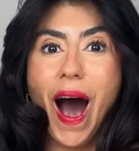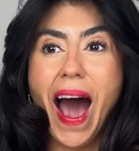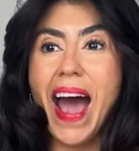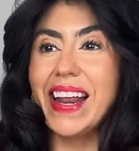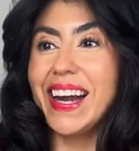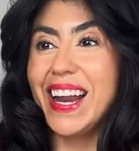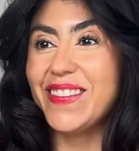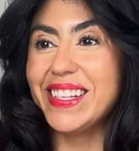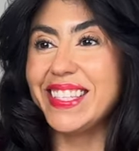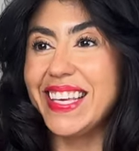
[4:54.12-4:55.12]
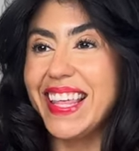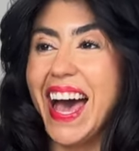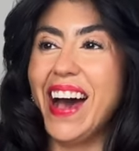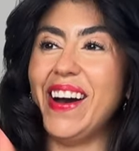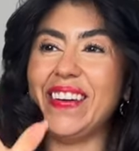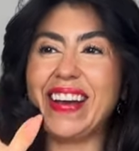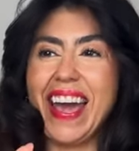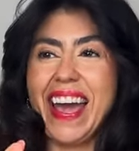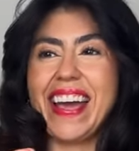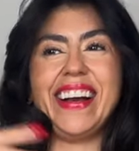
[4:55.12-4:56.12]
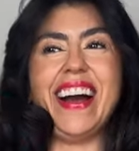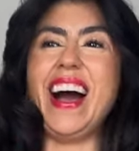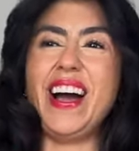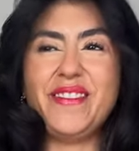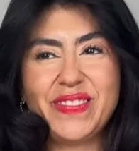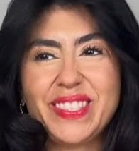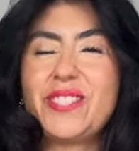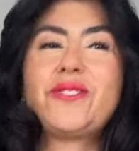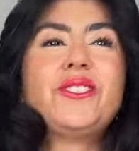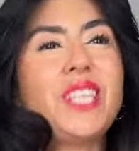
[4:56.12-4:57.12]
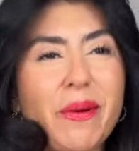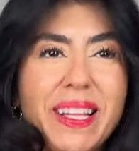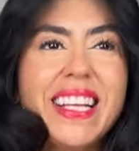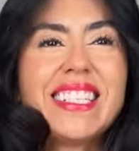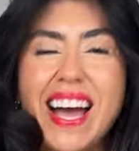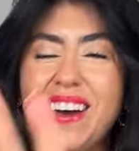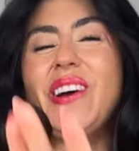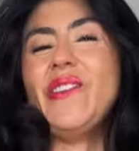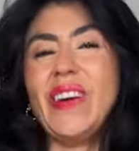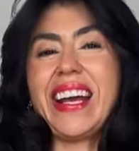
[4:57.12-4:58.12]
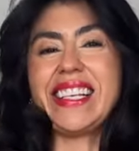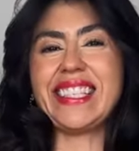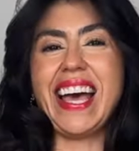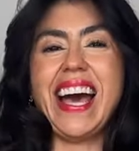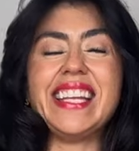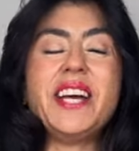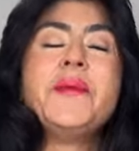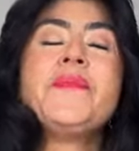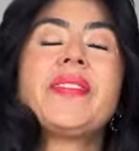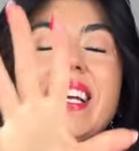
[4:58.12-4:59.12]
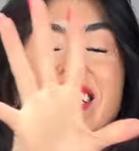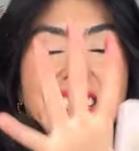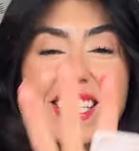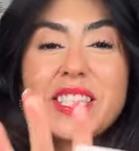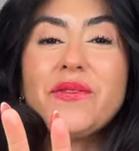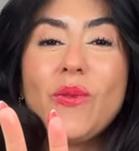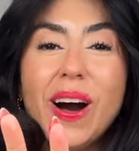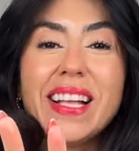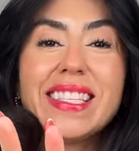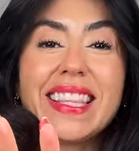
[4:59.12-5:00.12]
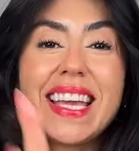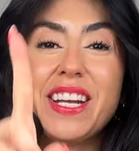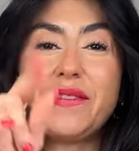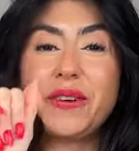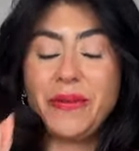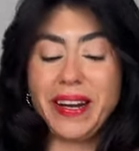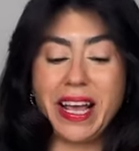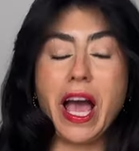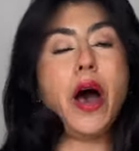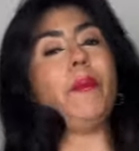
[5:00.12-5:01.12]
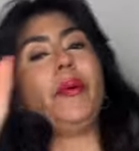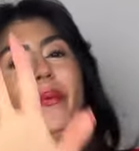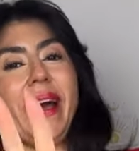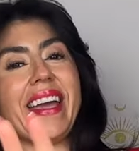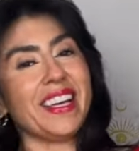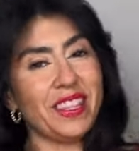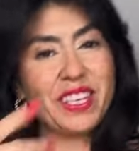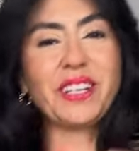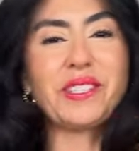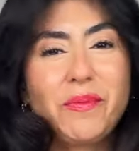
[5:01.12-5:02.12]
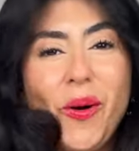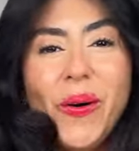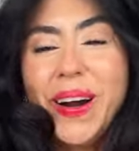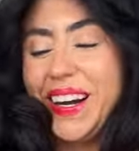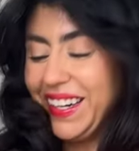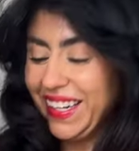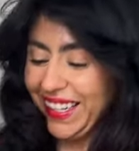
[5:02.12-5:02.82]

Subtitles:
I didn't even see that. Okay, I'm doubling down on what I said. Six of Wands at the end of your reading. But wait, there's more.